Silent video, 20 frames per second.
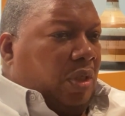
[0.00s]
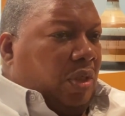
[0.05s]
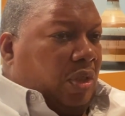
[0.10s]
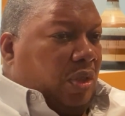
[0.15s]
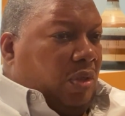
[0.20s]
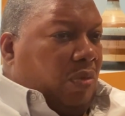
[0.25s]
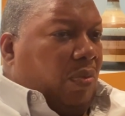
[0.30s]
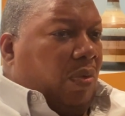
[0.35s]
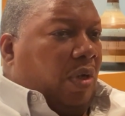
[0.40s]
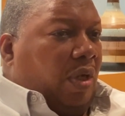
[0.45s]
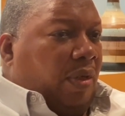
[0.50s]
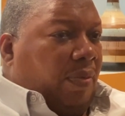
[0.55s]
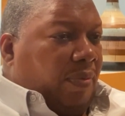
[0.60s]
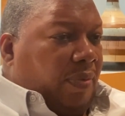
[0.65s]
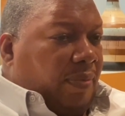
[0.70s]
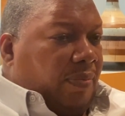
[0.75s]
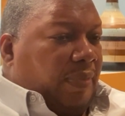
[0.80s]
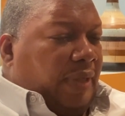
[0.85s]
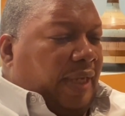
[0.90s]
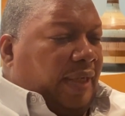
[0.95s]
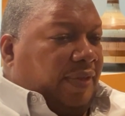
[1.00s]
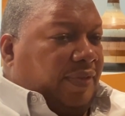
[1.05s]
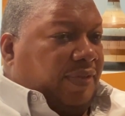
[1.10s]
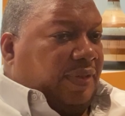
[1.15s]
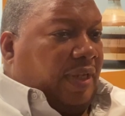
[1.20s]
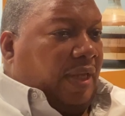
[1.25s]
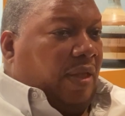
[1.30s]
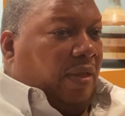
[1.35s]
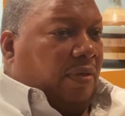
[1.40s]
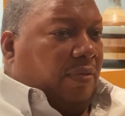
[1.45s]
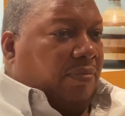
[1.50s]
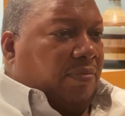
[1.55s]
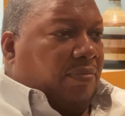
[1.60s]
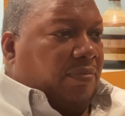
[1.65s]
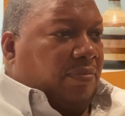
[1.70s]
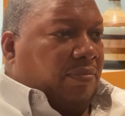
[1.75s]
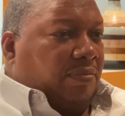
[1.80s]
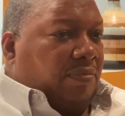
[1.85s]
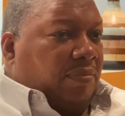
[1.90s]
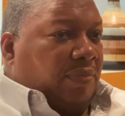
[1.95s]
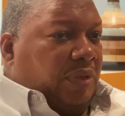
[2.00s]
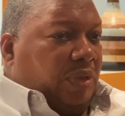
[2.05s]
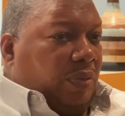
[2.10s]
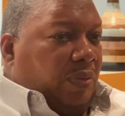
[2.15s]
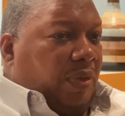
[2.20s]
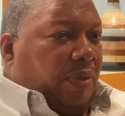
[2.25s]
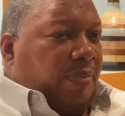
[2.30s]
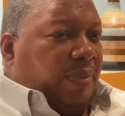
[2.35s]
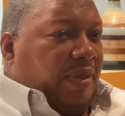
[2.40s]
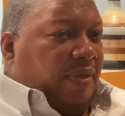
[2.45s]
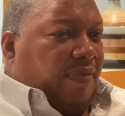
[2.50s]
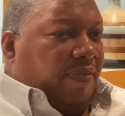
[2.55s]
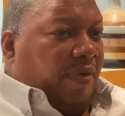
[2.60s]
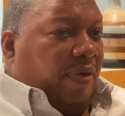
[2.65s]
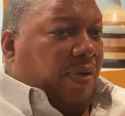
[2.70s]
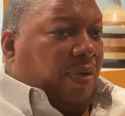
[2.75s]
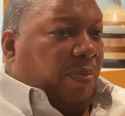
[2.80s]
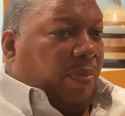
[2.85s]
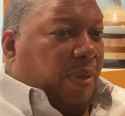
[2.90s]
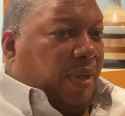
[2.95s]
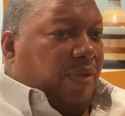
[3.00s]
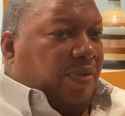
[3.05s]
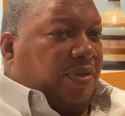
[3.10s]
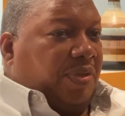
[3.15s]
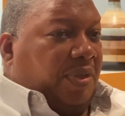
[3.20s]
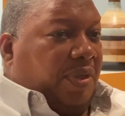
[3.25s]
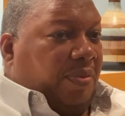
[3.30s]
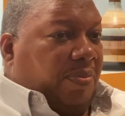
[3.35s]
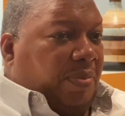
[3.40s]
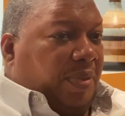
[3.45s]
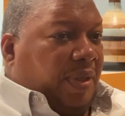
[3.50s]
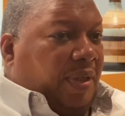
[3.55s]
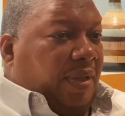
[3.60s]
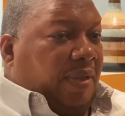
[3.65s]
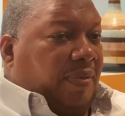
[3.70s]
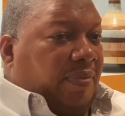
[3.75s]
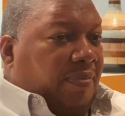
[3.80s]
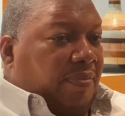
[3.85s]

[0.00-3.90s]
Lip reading: you want to excel. You want to be the very best you can be.